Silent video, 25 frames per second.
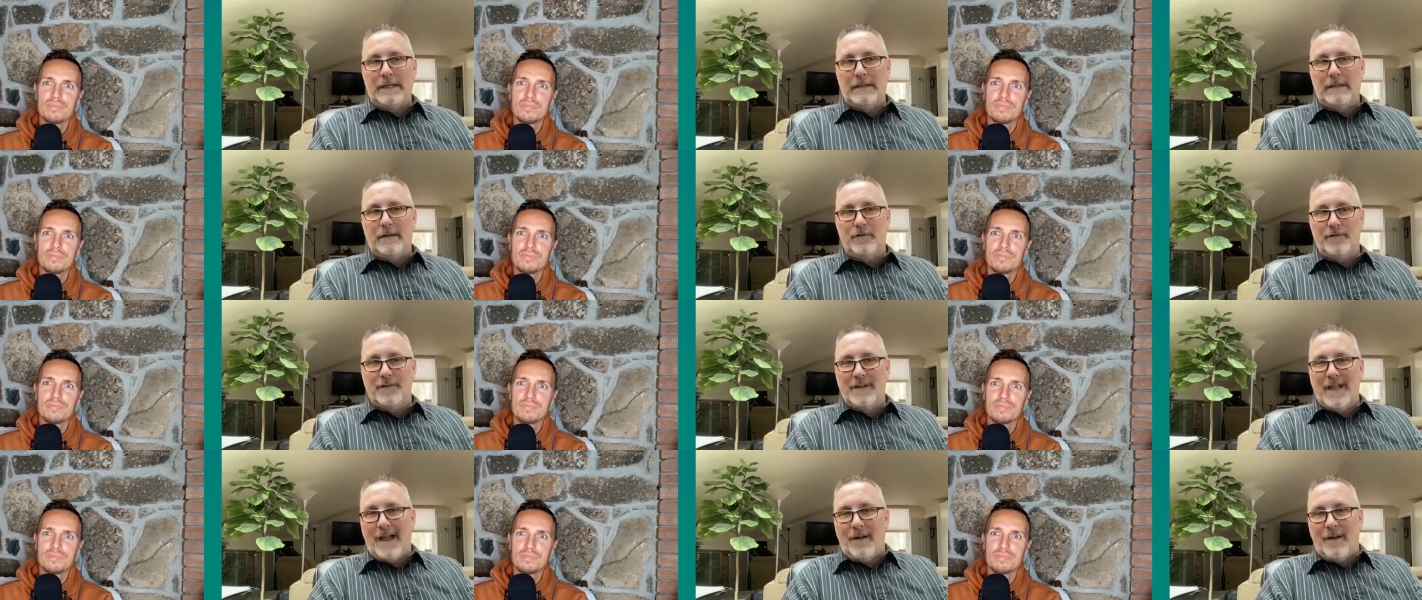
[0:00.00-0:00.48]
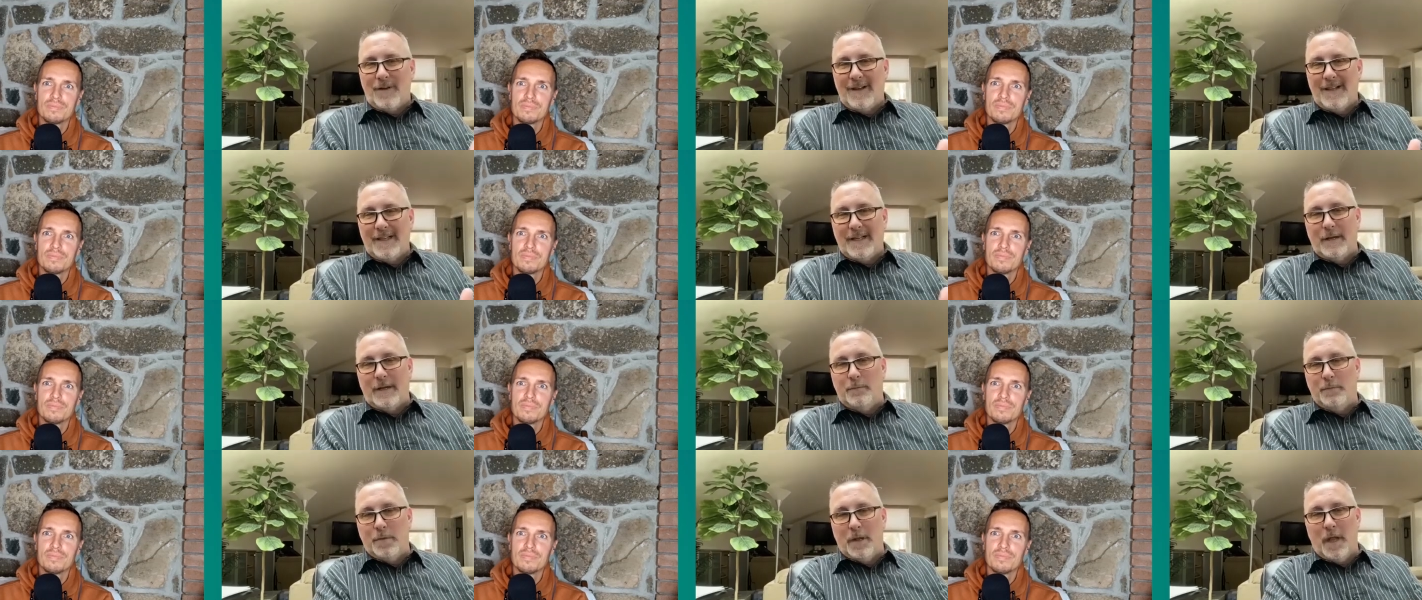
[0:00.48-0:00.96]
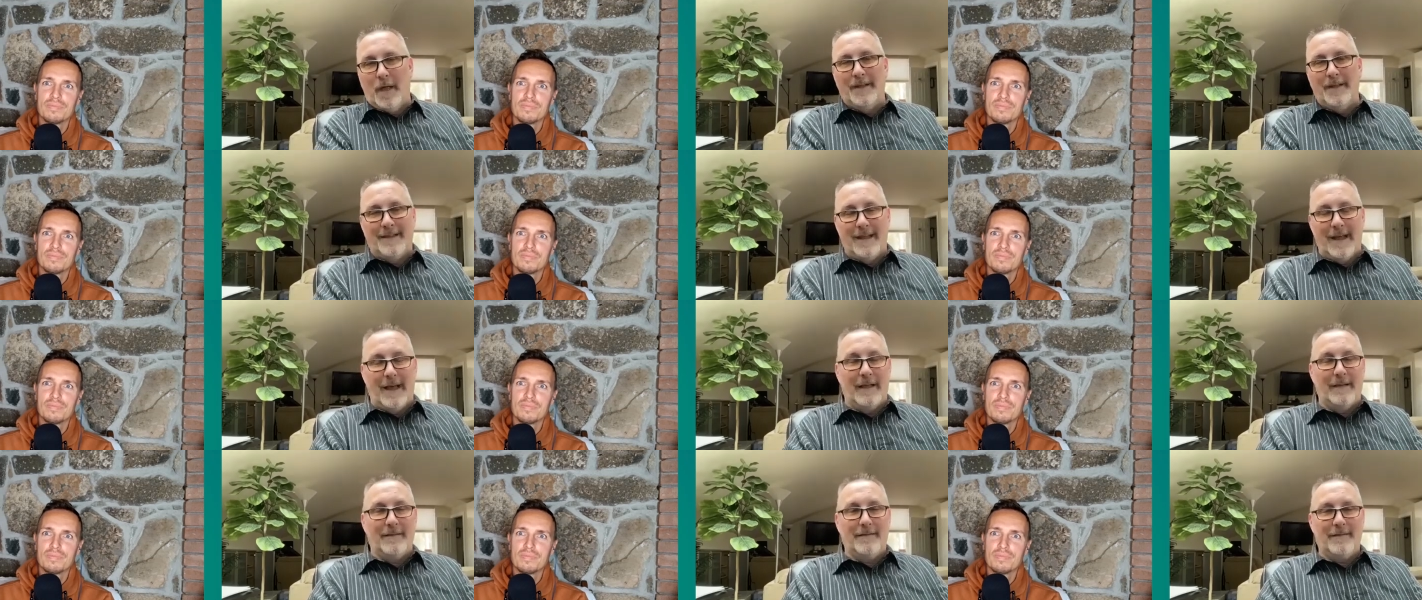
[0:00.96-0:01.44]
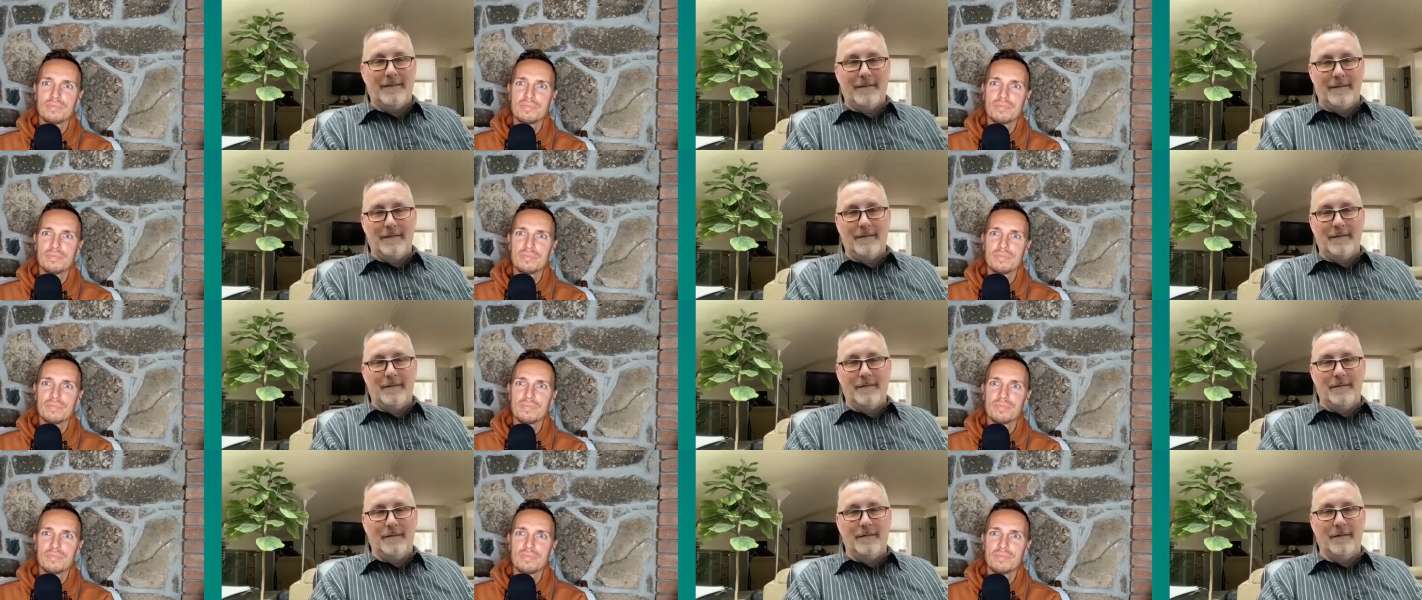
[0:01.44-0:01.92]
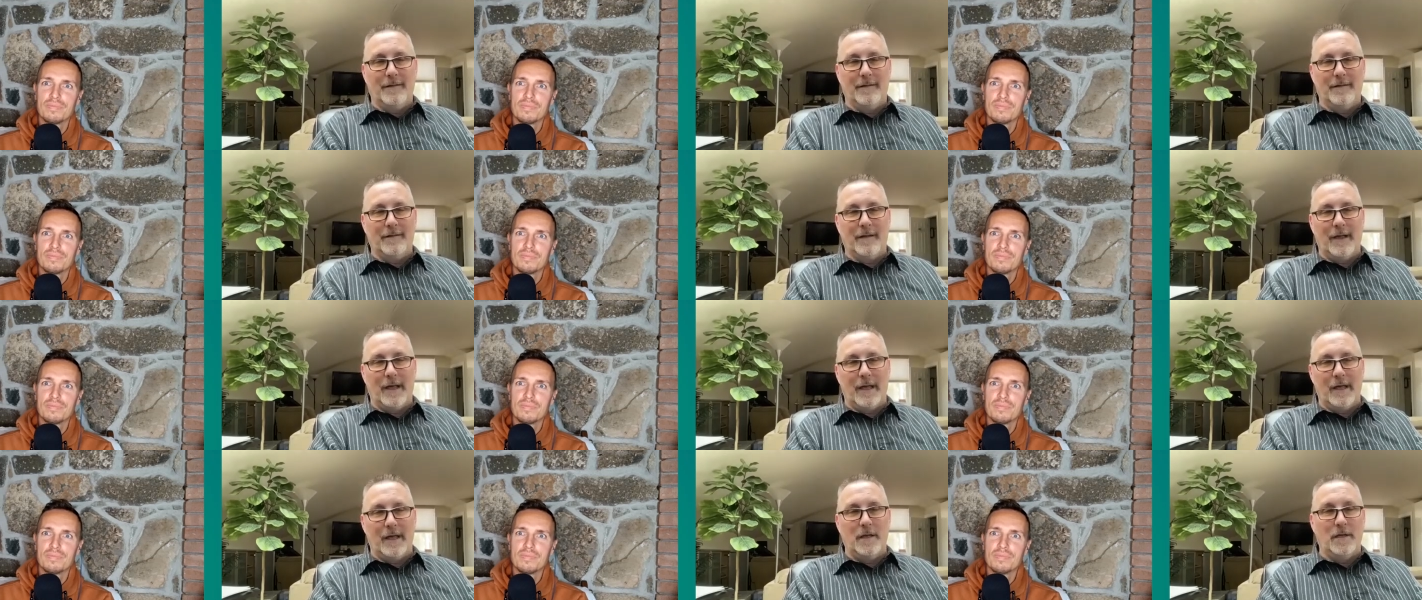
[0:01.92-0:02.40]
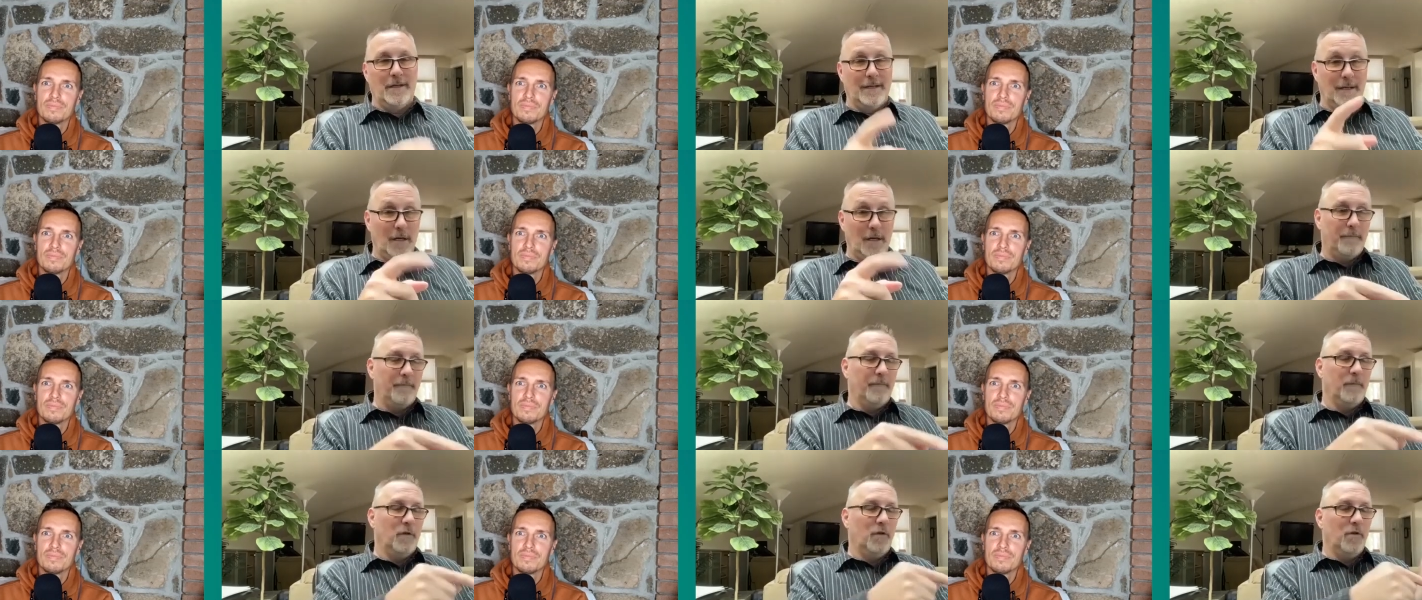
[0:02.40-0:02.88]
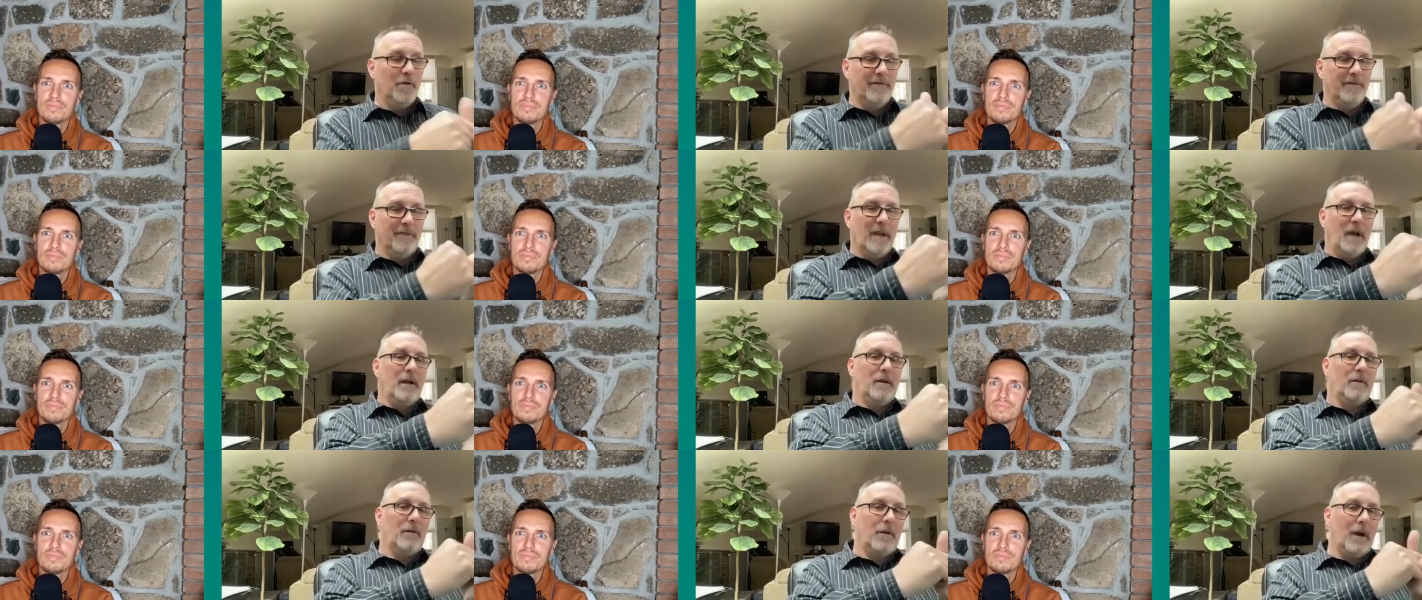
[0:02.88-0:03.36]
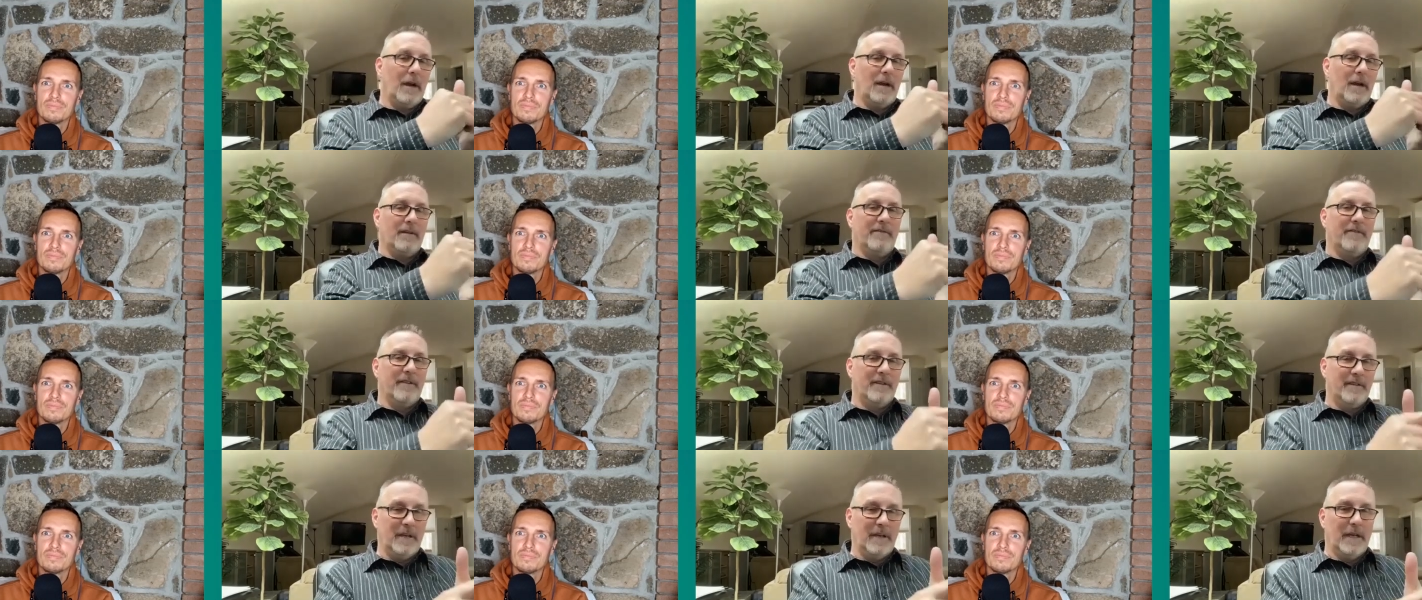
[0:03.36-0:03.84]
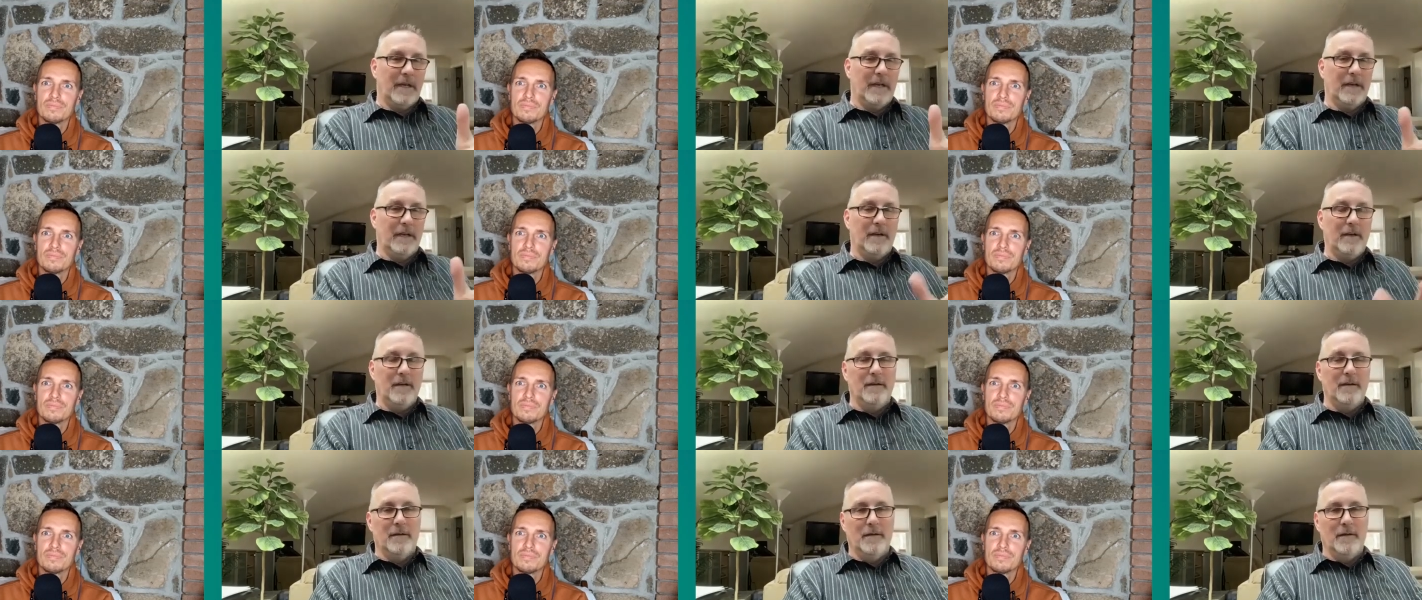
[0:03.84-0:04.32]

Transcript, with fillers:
Speaker 1: there's not really a blood test to say, yep, you've got chronic fatigue.